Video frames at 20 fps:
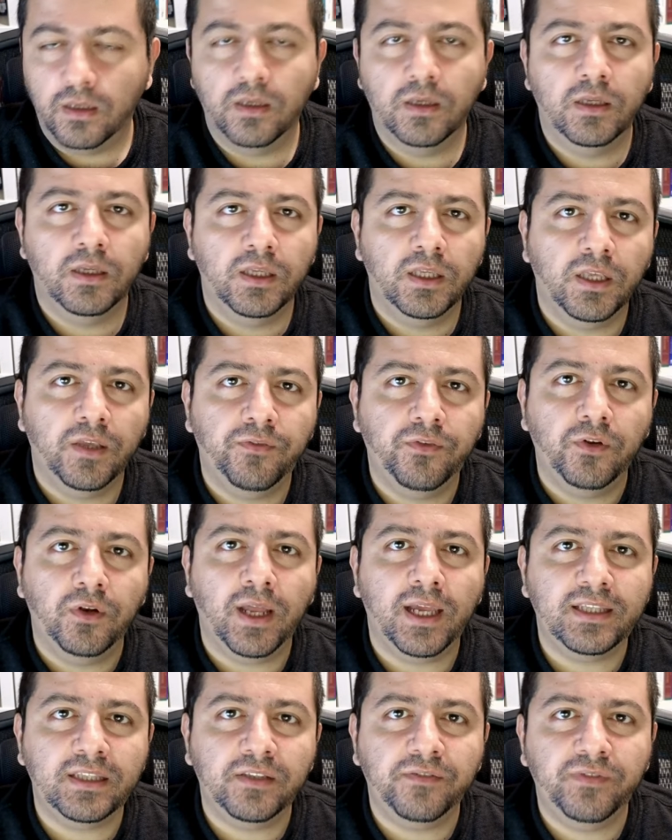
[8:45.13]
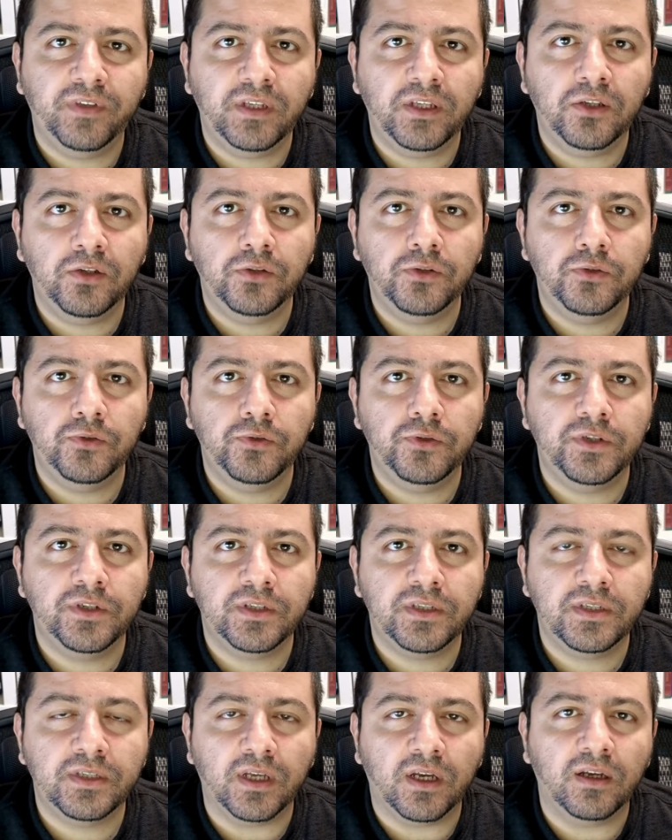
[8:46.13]
If you liked the video you just
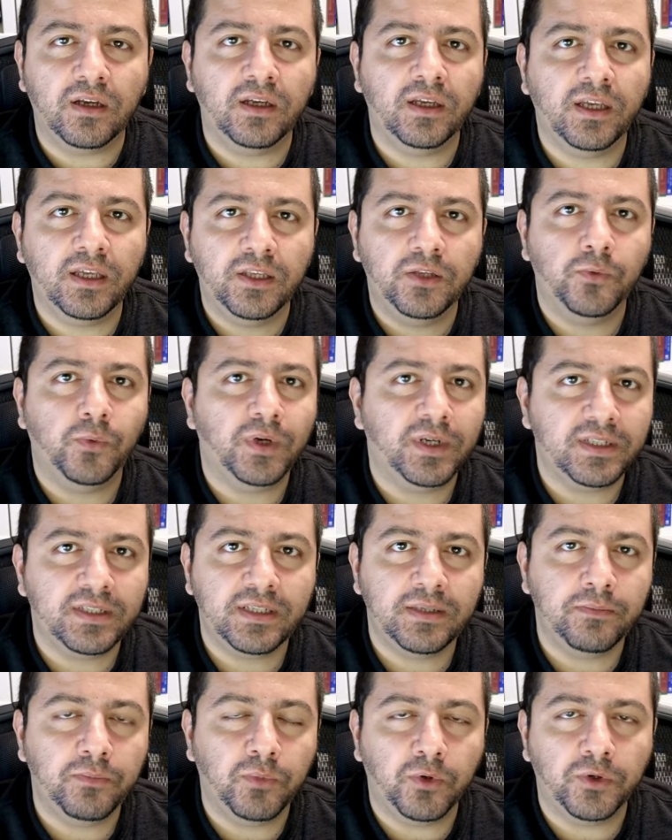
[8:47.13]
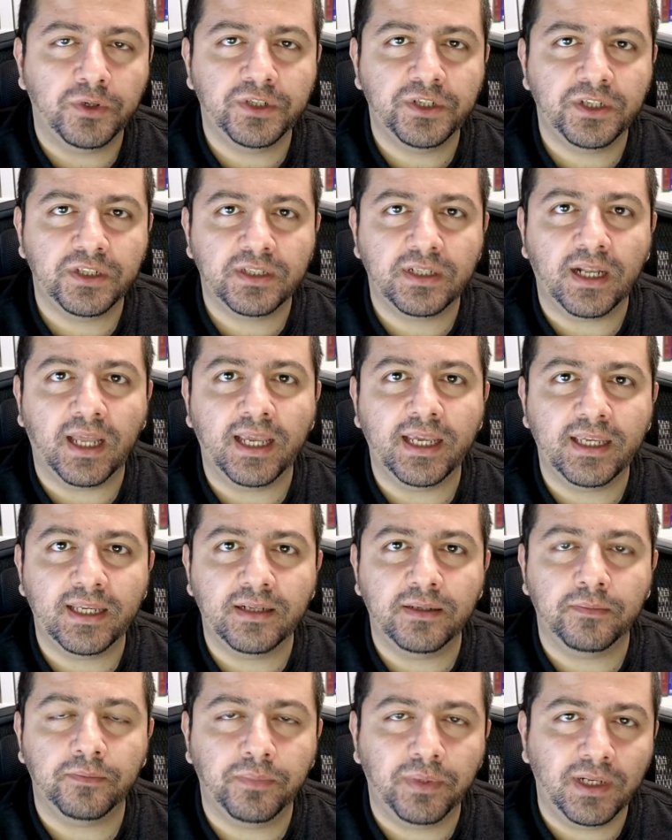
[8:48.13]
saw and you want to see more just like it,
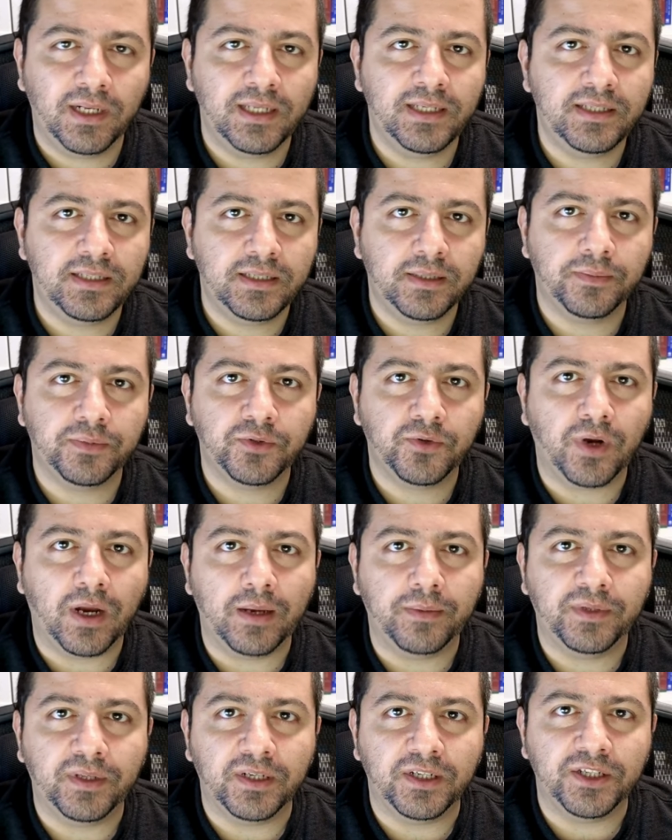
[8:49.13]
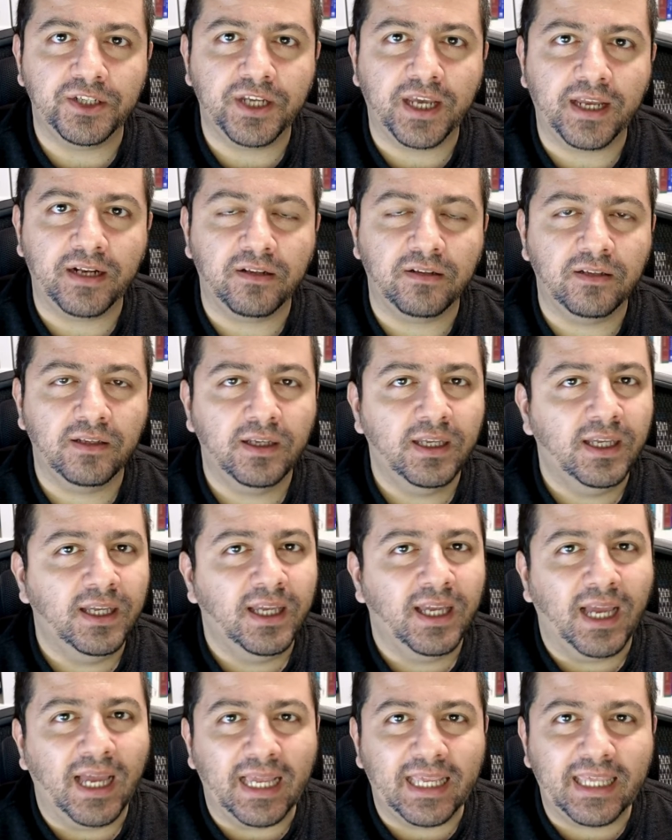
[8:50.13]
please subscribe to the channel. I
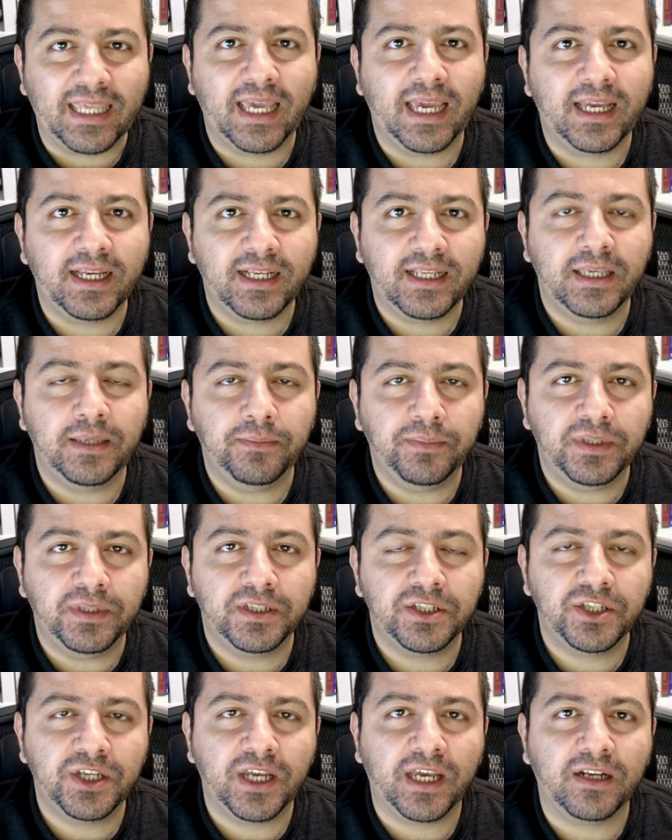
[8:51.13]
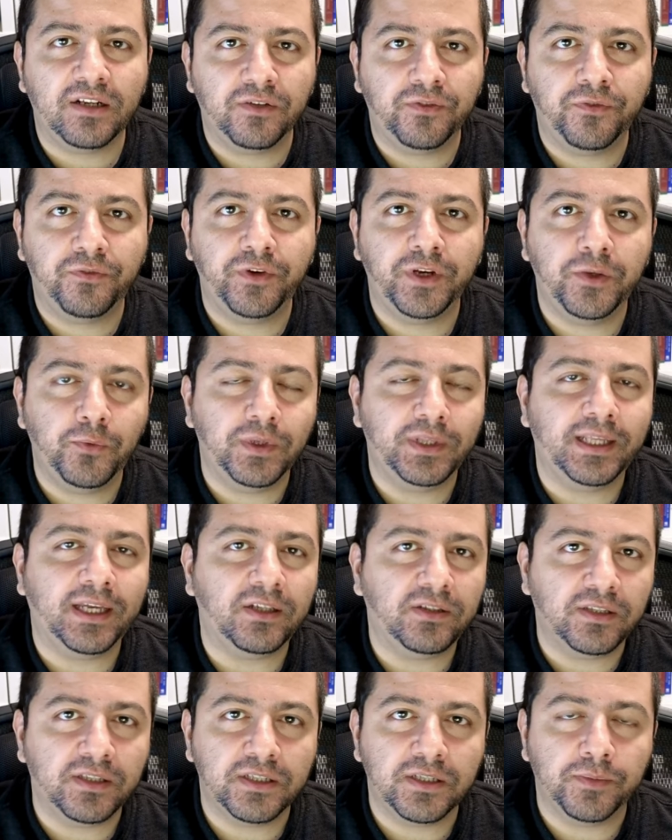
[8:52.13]
can't keep this channel free without the
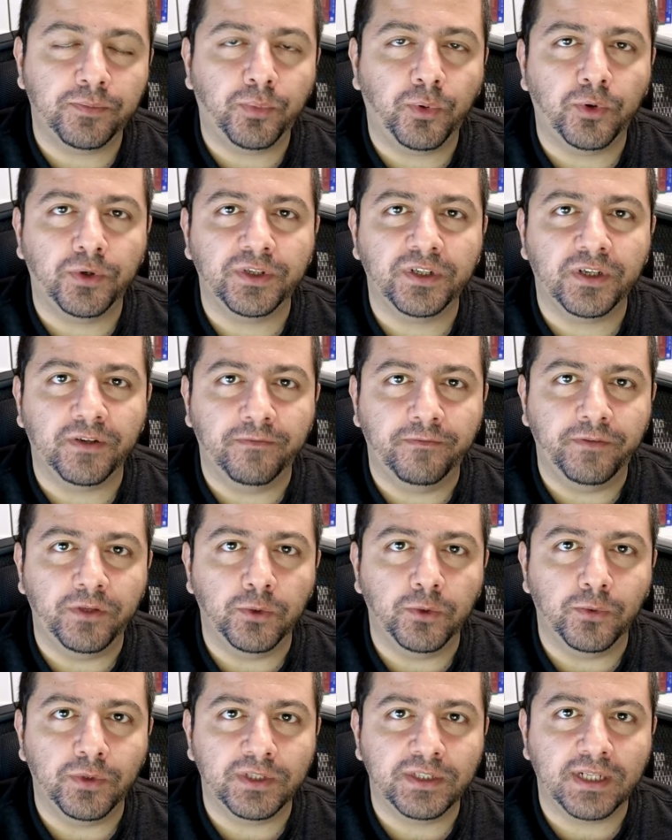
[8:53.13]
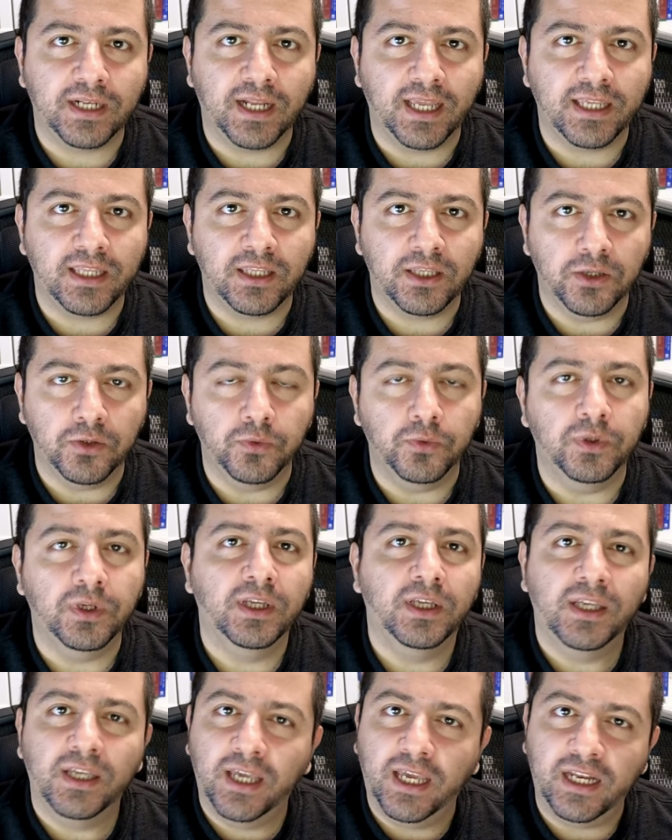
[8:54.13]
support of viewers like you.
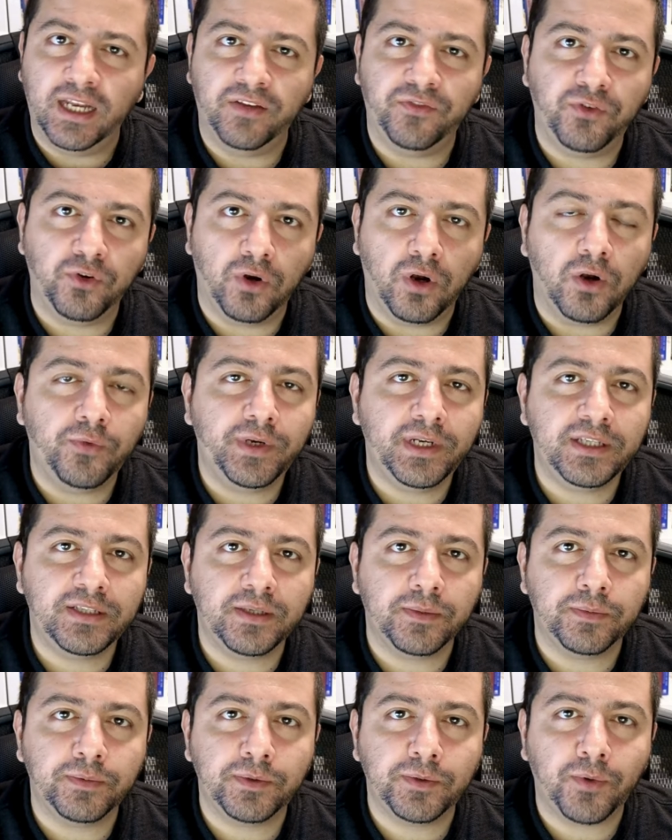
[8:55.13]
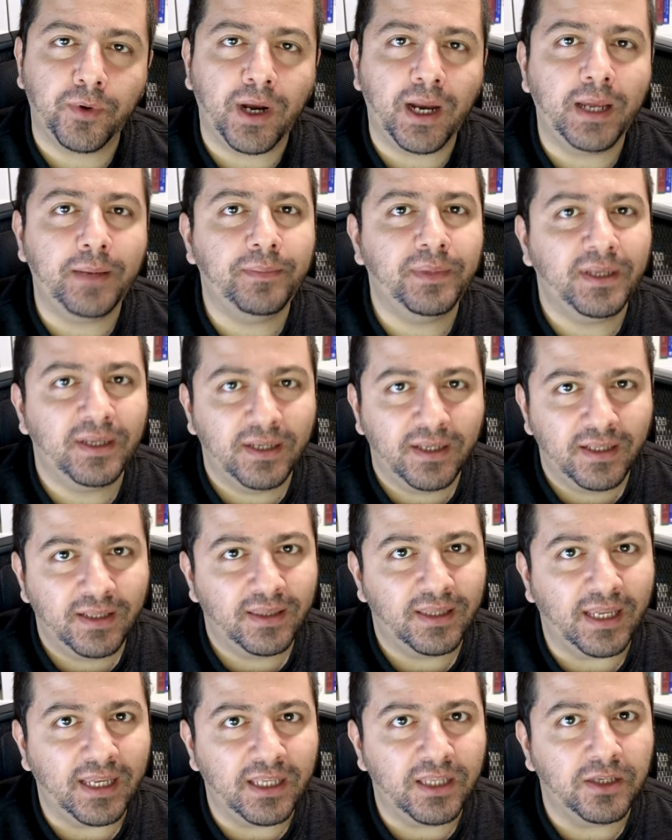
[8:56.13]
And if you're already subscribed, thank
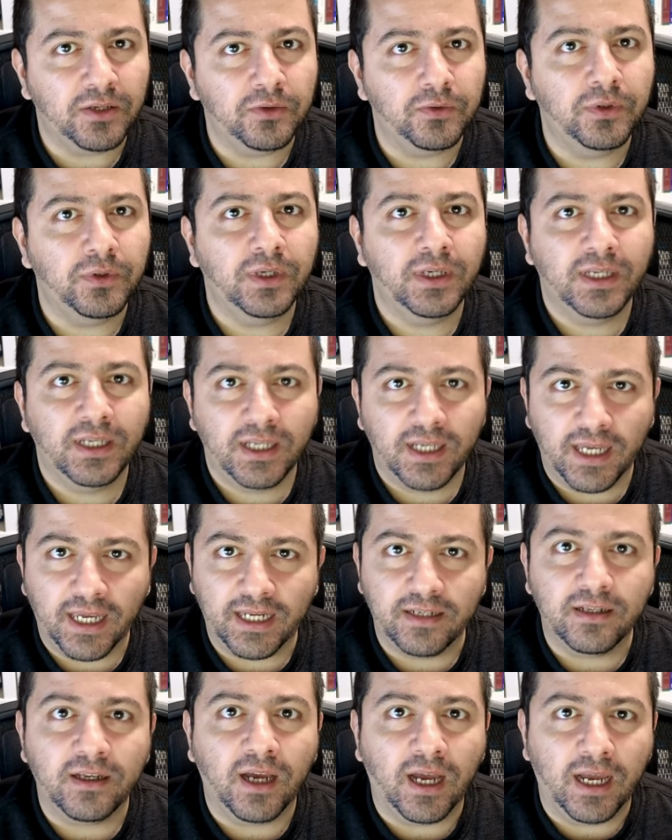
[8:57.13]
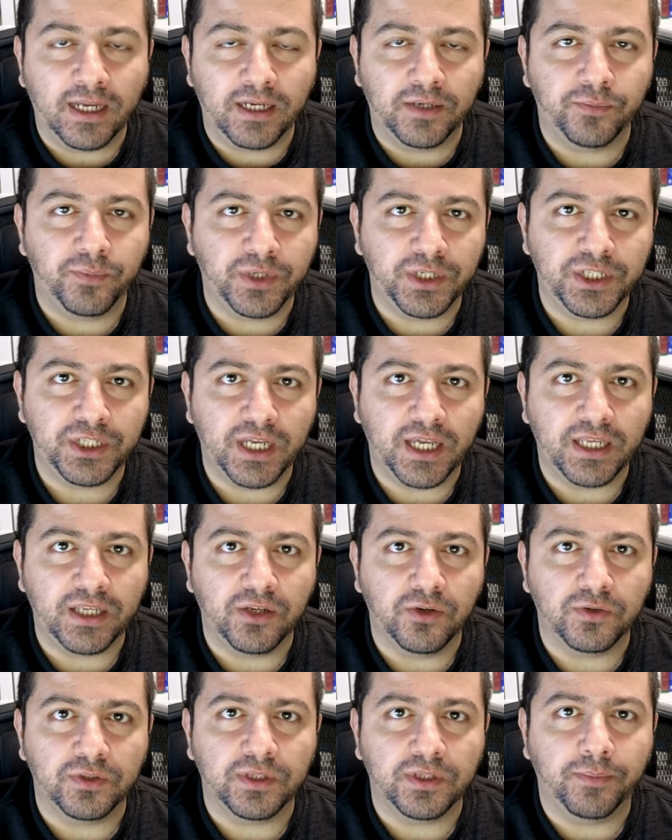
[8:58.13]
you, and I appreciate your
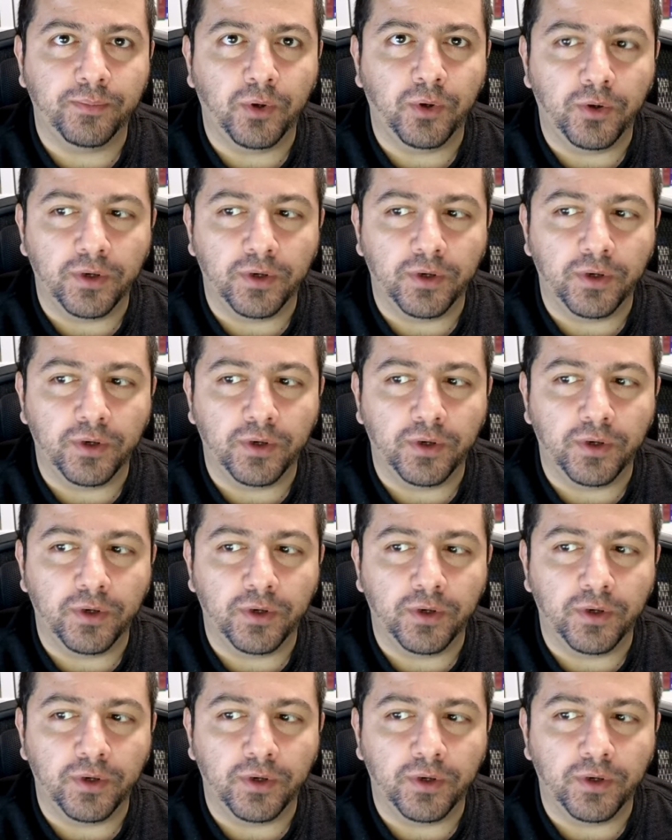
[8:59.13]
support.